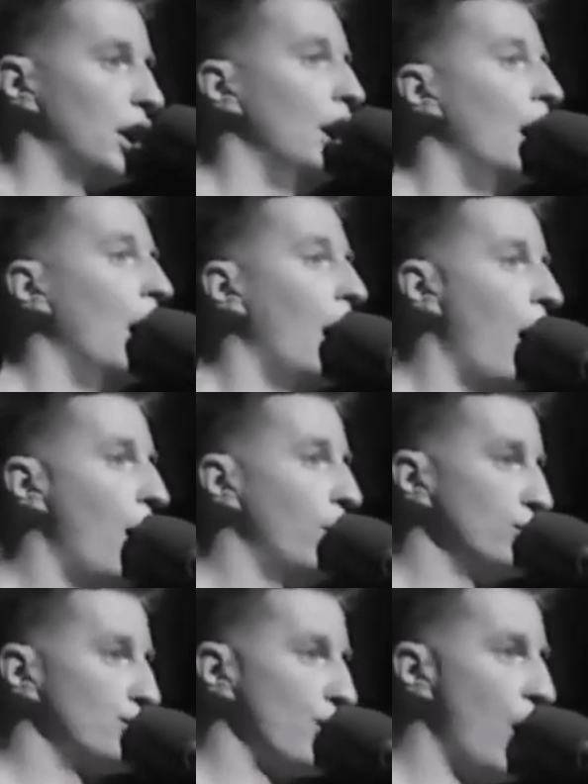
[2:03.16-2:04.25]
you
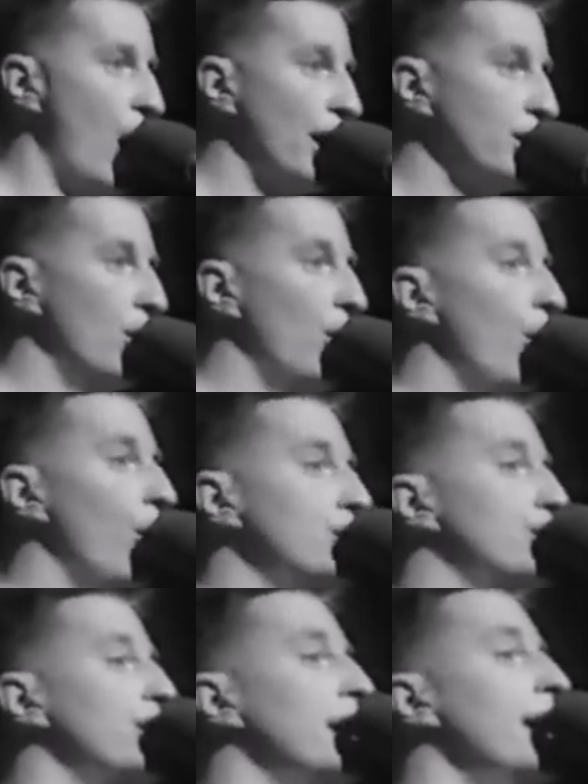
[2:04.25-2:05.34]
imagine it,
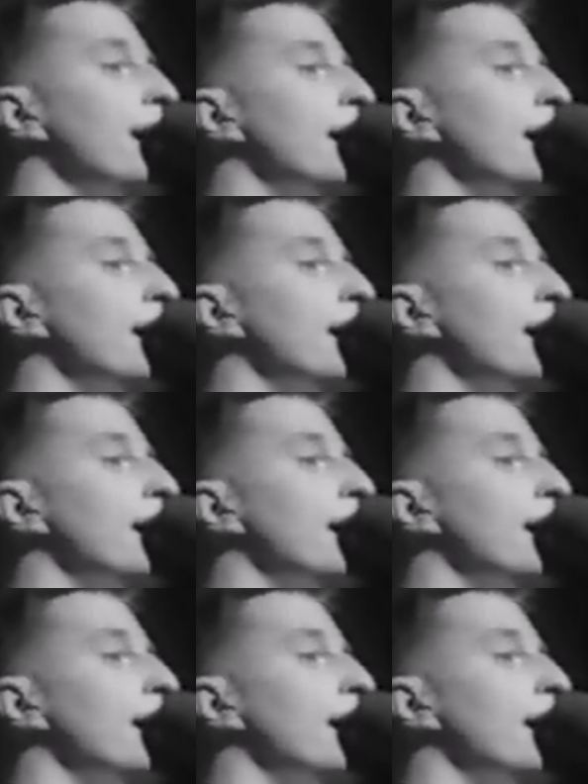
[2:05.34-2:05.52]
having the